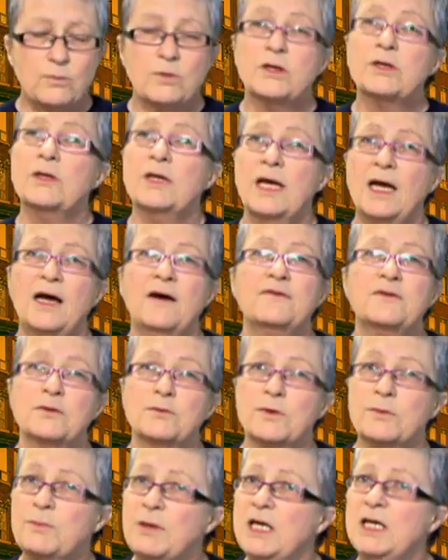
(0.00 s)
we're going to have to
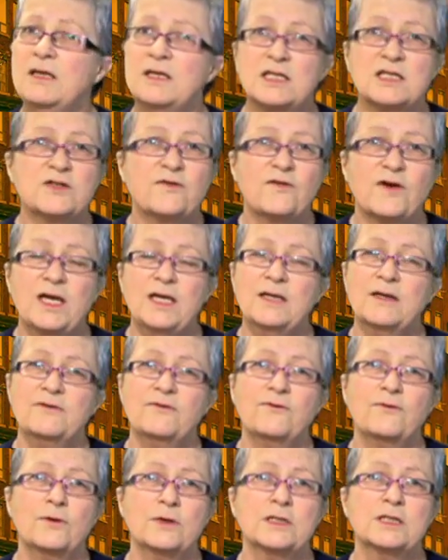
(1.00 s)
repeat this fight,
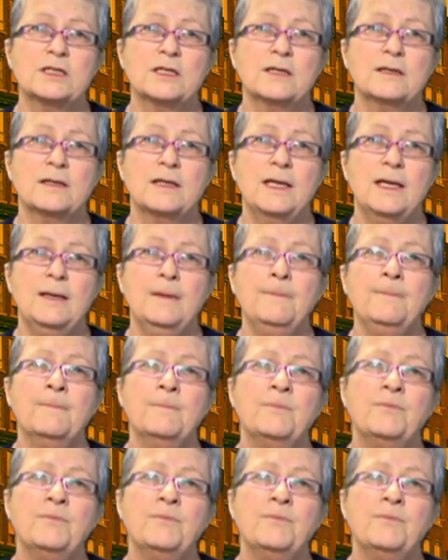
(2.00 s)
unfortunately,